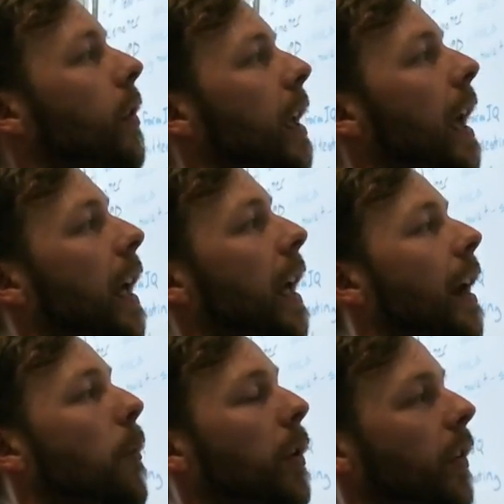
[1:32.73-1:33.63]
he
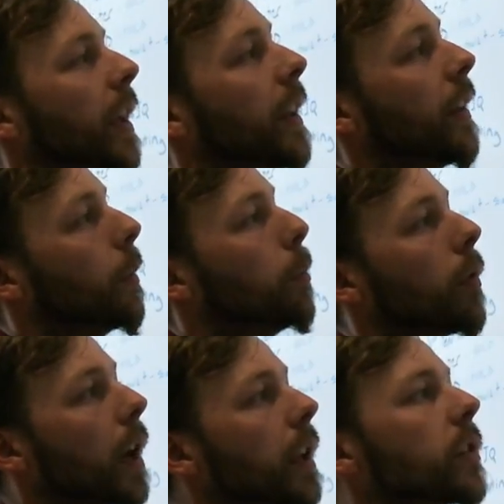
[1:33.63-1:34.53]
hits
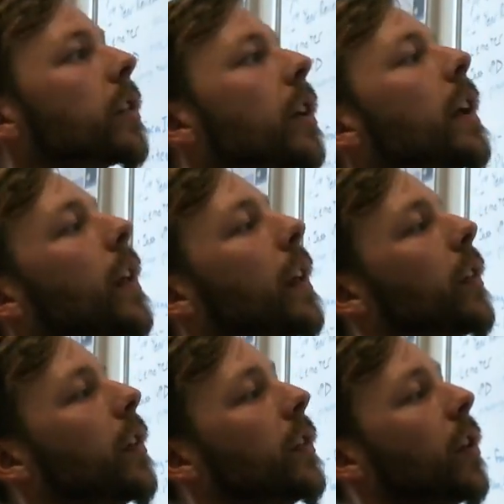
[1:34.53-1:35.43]
branch, that
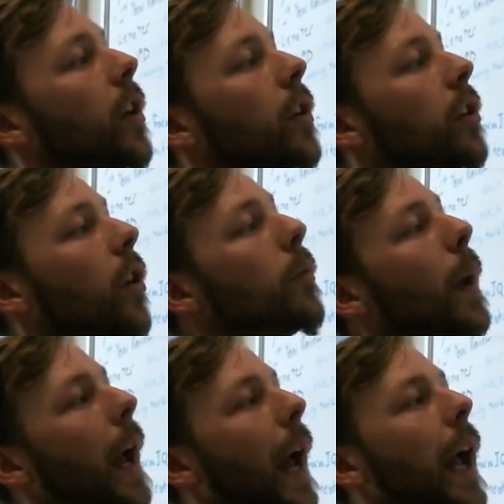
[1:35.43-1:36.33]
says go
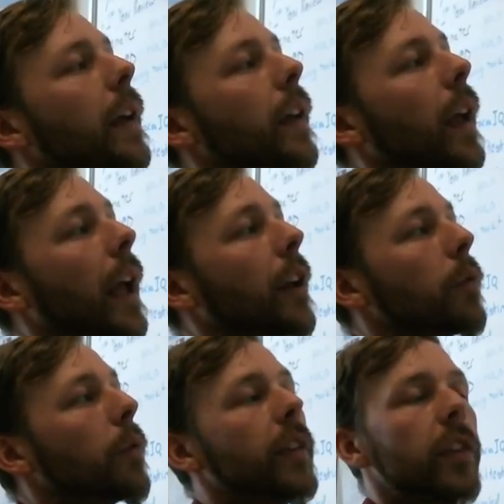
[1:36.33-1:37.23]
back and
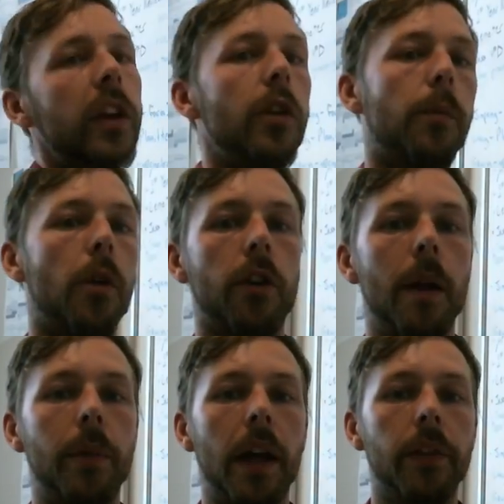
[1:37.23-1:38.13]
reset your
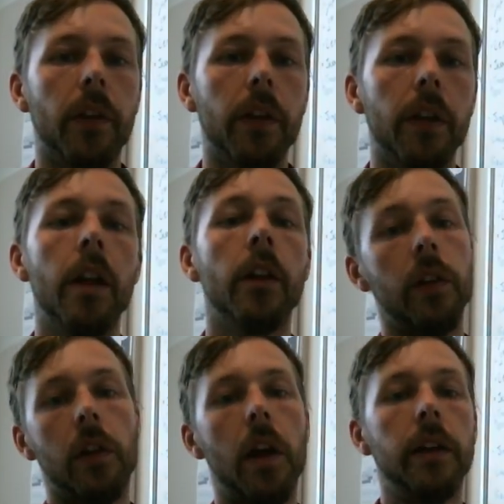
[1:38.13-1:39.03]
program counter to
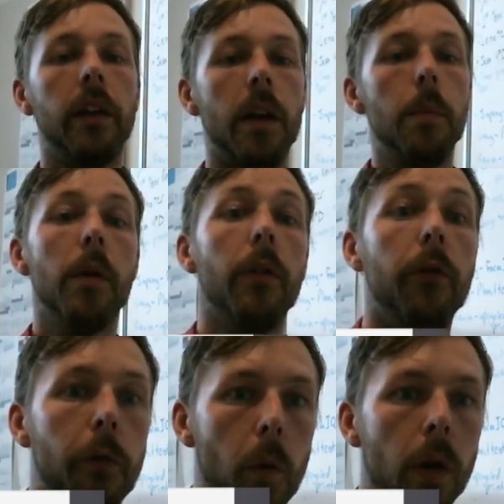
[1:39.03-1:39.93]
line number
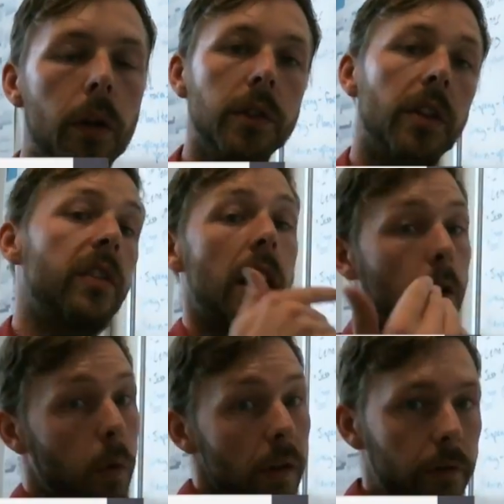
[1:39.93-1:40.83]
4, which is the
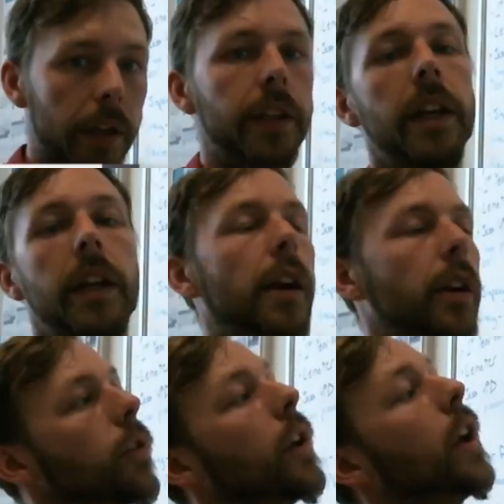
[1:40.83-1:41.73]
equivalent in our
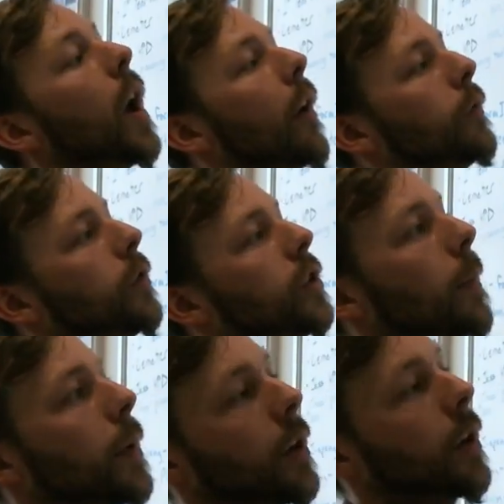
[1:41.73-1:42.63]
code of
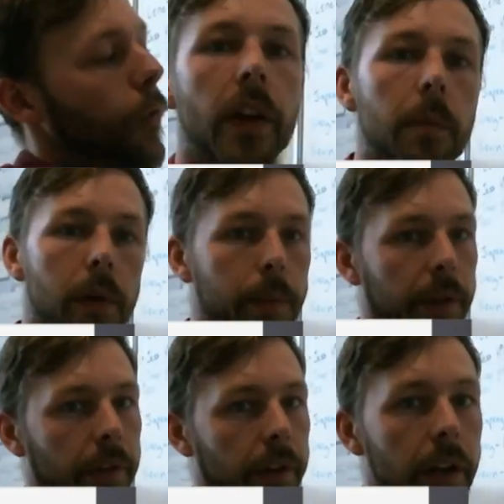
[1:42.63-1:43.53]
jumping 4
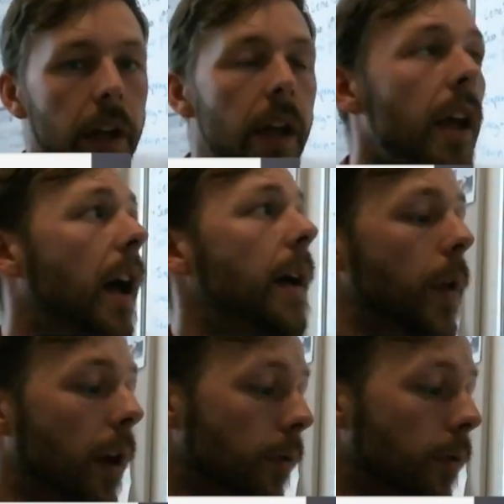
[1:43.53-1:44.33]
implemented. A